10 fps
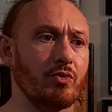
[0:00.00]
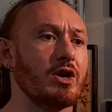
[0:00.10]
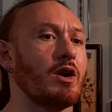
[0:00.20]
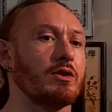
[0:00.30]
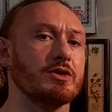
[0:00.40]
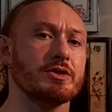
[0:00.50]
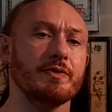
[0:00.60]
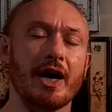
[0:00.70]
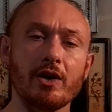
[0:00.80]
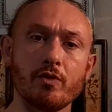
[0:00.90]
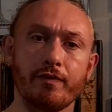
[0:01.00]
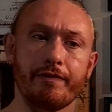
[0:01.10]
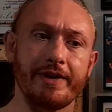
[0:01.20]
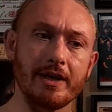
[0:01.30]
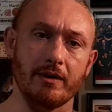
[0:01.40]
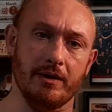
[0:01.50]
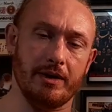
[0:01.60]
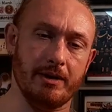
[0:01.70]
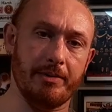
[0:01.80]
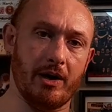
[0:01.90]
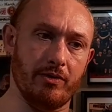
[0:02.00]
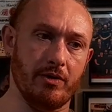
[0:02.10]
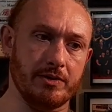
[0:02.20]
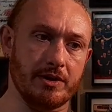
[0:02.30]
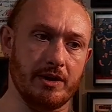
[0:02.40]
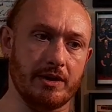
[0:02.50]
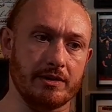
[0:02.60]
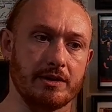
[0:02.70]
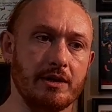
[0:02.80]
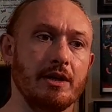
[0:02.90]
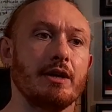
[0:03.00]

Regardless of how you feel about those things,